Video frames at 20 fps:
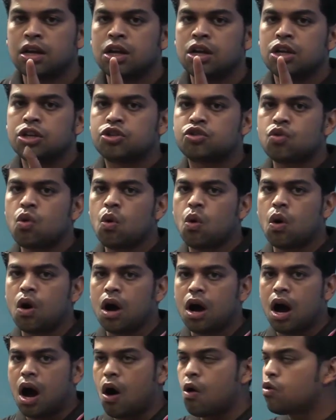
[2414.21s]
So,
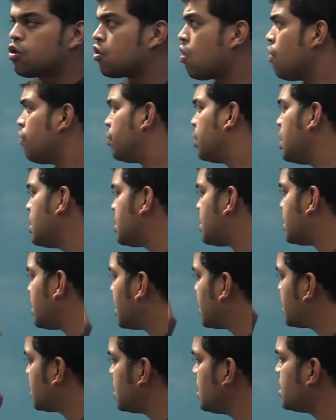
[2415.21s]
out of this
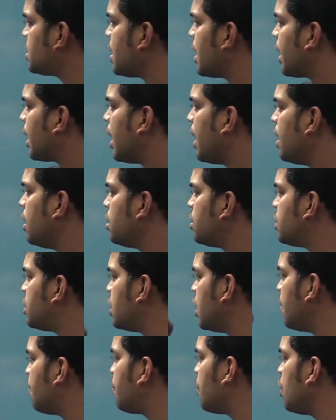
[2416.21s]
60 seconds,
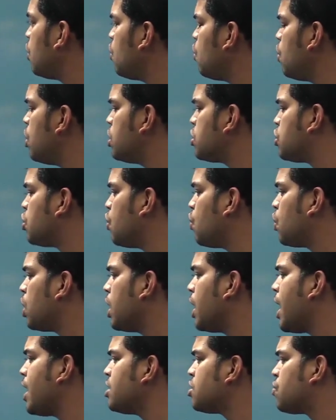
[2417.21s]
CPU is
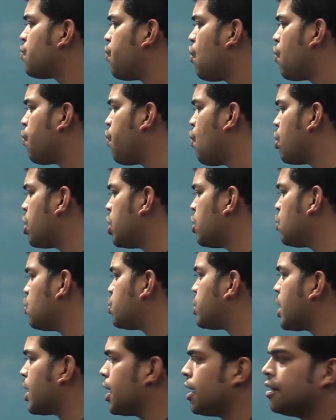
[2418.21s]
utilized for 42
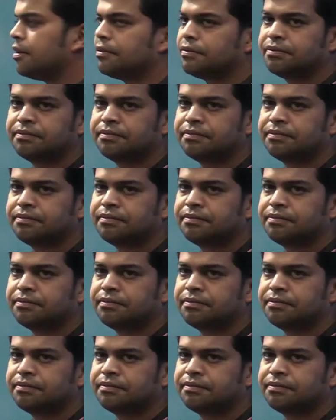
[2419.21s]
seconds.